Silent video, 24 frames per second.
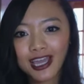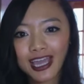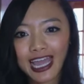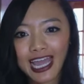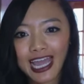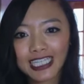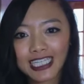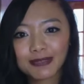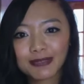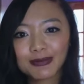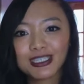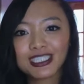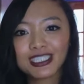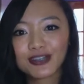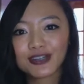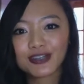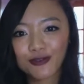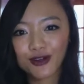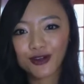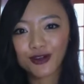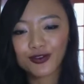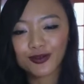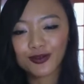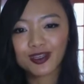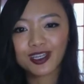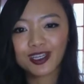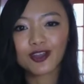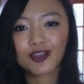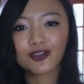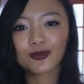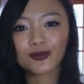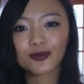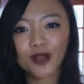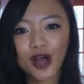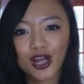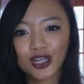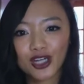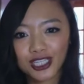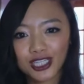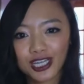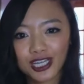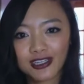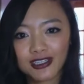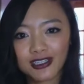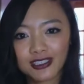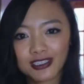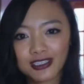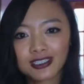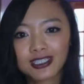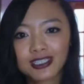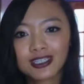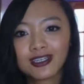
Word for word: and to be different from the other blockchains.